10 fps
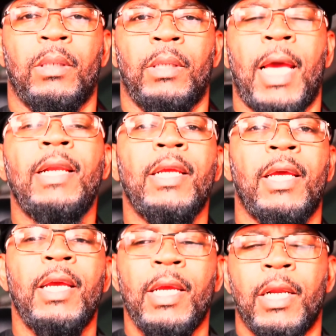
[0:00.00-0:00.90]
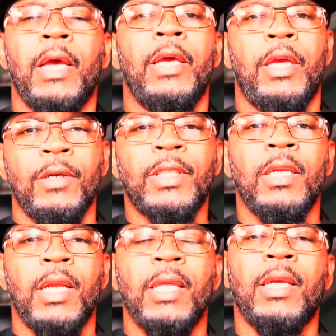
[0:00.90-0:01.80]
And again, here's
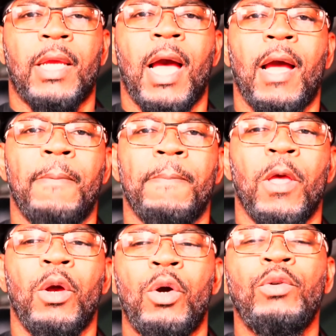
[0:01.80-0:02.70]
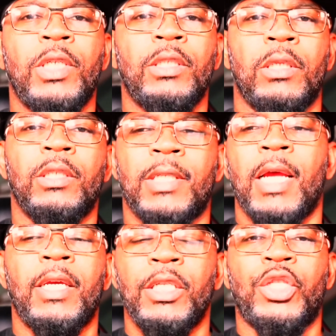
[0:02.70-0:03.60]
another guy who just looks like
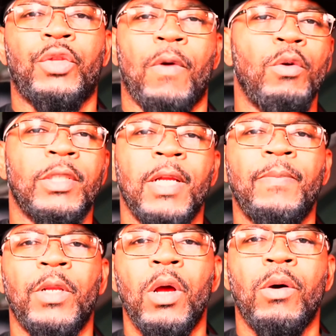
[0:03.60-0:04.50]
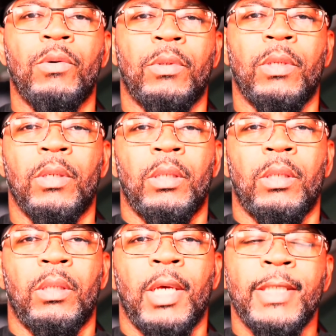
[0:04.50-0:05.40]
he's thrown something on.
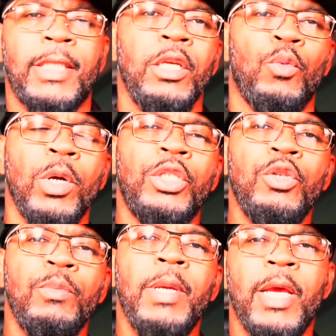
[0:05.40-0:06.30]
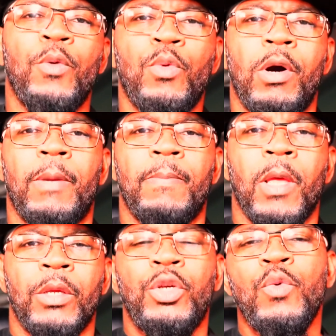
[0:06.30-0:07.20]
See, what you men want,
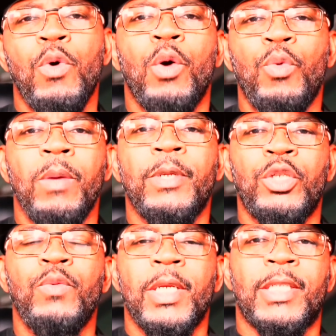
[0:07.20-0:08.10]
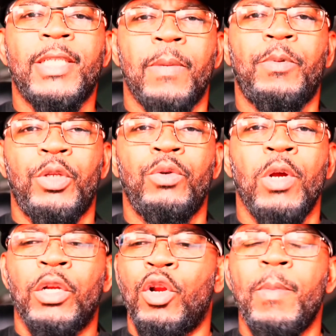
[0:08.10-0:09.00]
you want women to accept you
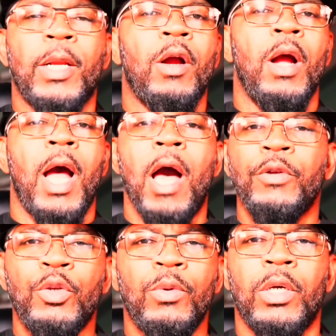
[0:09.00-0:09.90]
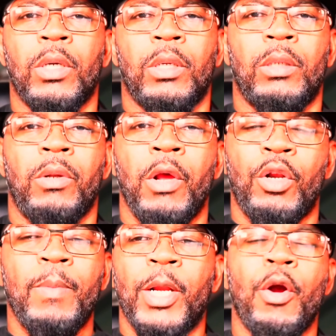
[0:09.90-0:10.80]
no matter how you look, no
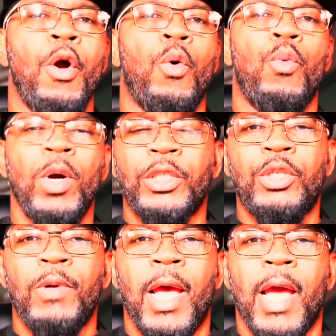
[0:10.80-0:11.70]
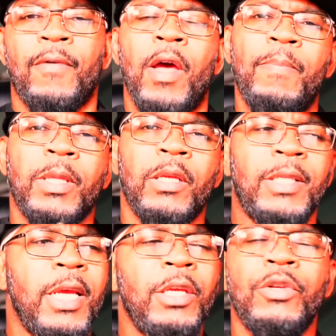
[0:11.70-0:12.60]
matter what you have. But the,
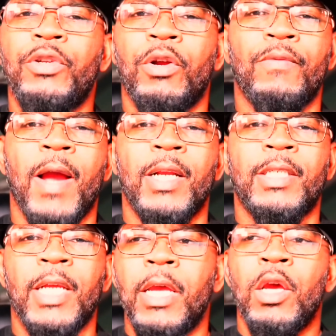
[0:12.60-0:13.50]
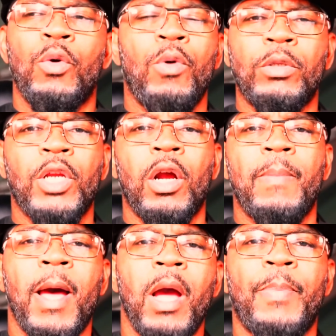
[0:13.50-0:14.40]
then you turn around and say, well, talk
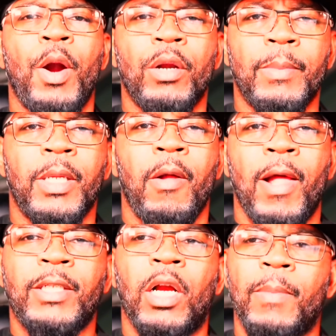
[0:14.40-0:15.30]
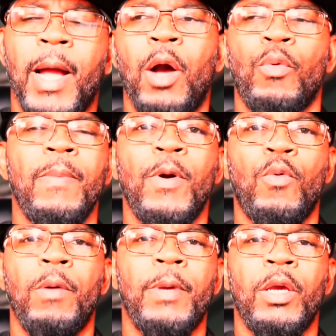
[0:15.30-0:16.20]
about hypergamy and talk about how women
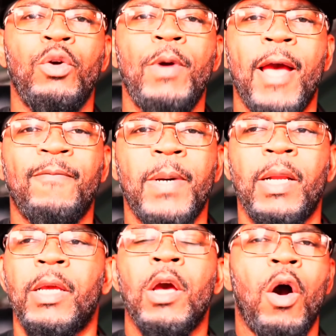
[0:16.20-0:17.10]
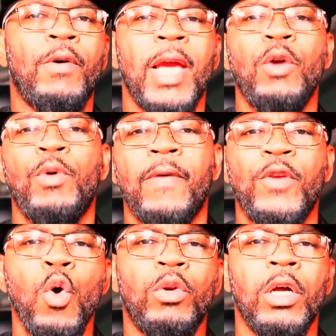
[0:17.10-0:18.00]
want men who have money. Okay, well, if
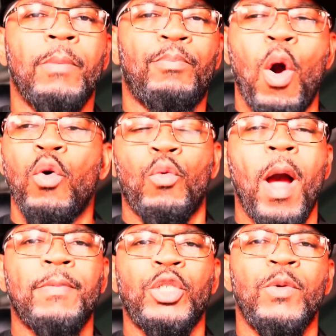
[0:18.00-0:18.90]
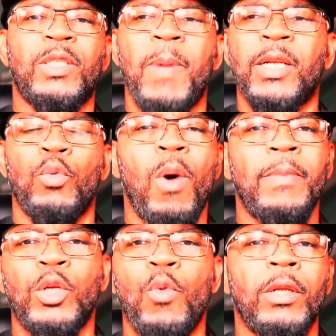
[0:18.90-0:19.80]
you look broke, why would you expect a
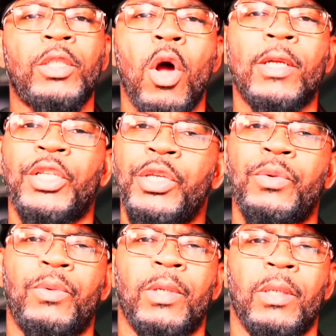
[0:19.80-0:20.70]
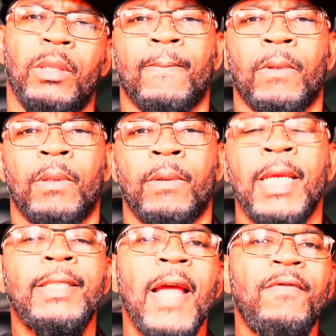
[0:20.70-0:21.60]
woman to want to talk to you?
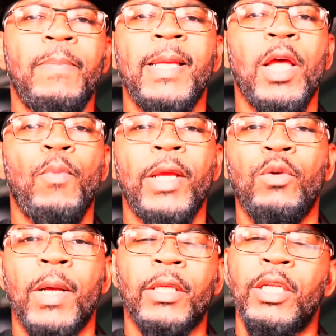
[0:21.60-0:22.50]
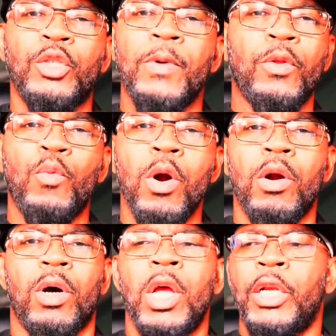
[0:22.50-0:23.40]
It's never been that way throughout the history of the
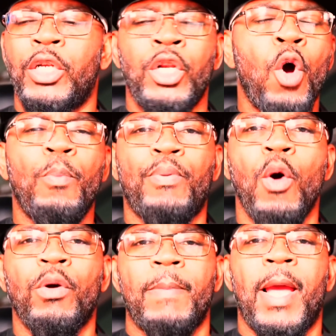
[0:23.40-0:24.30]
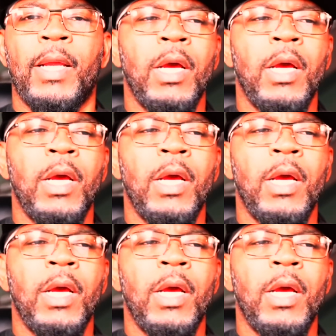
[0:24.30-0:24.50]
world. No broke man